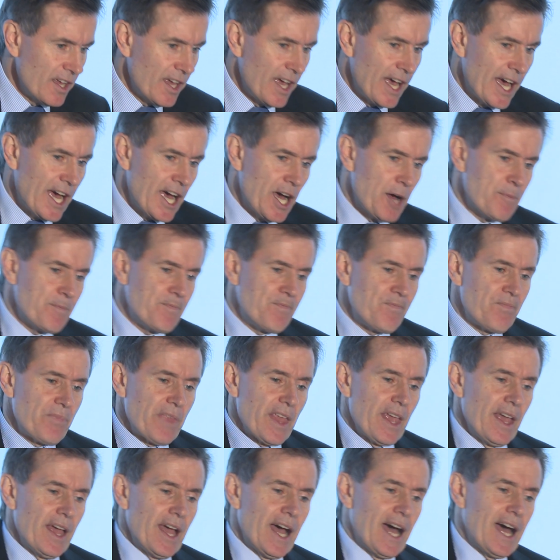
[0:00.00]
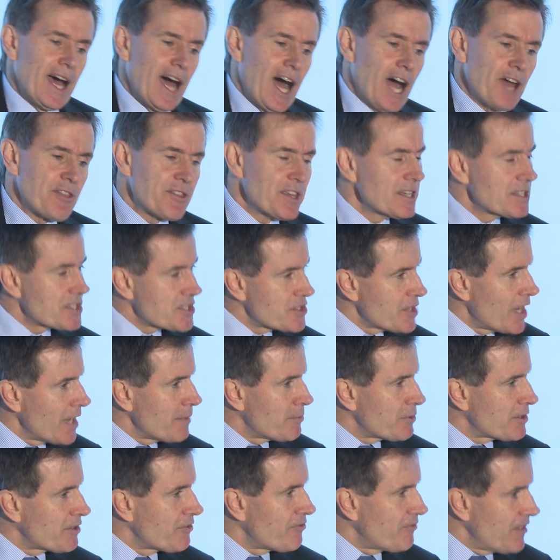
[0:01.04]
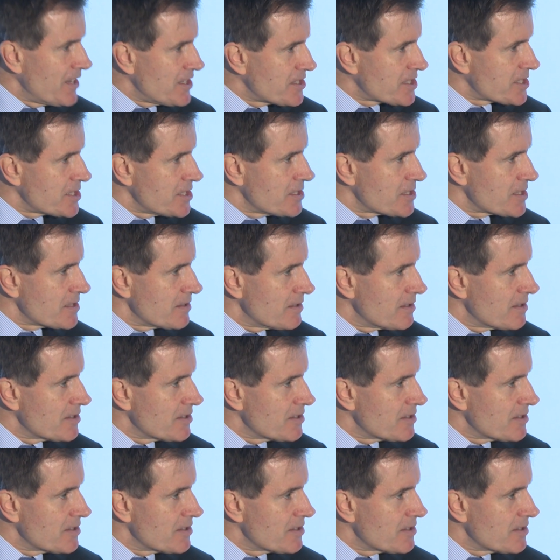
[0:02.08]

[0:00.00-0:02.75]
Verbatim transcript: Um, uh, I think cyber defenses,